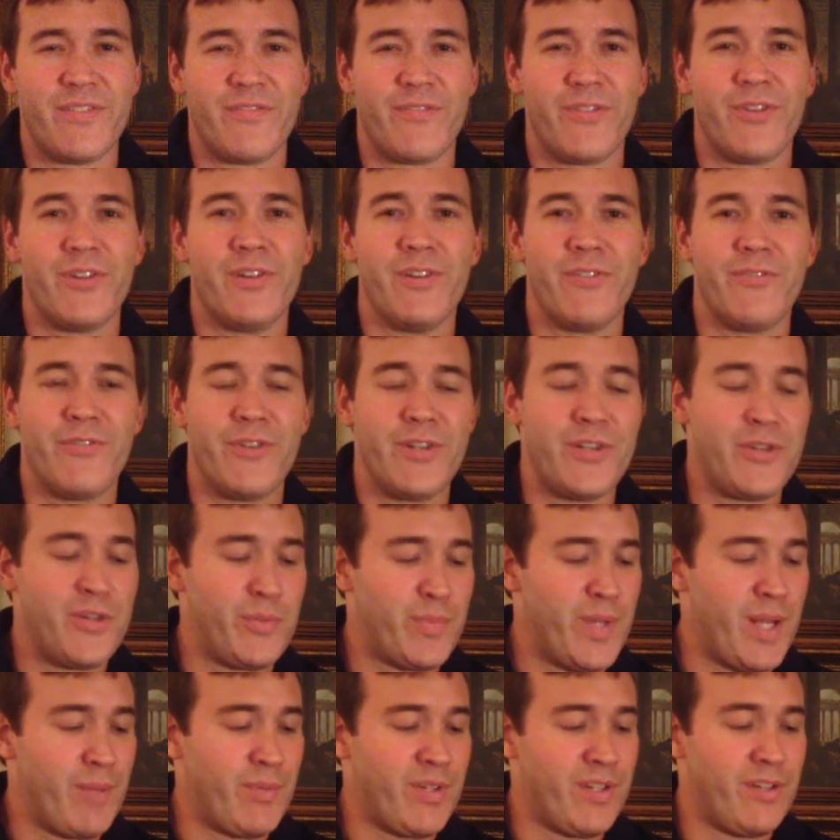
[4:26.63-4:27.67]
for you to
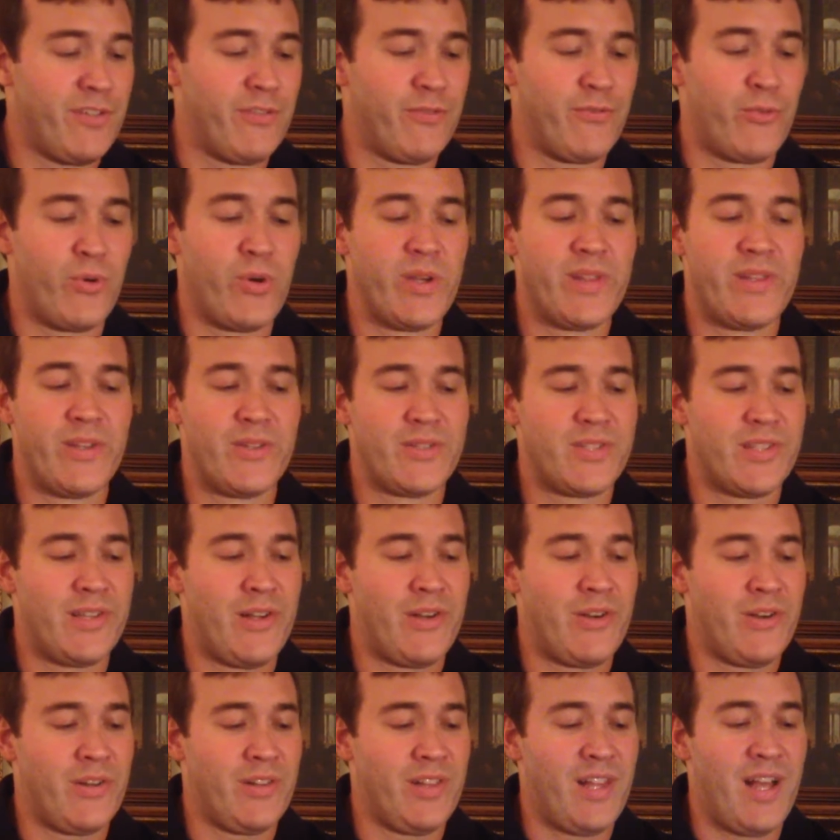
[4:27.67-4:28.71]
be able to avoid those
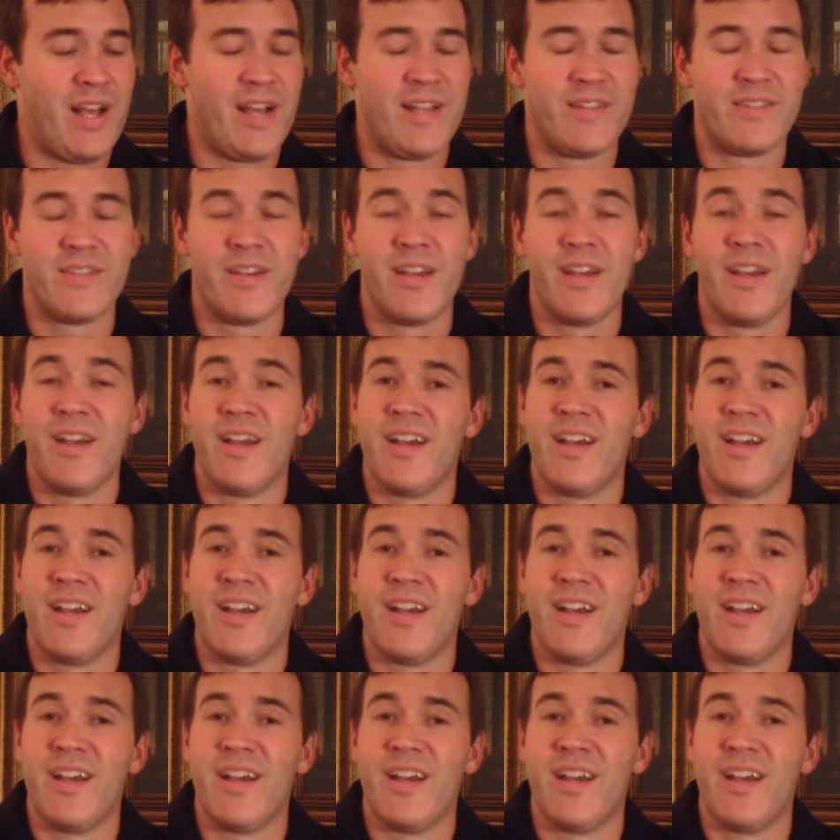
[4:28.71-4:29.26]
long lines.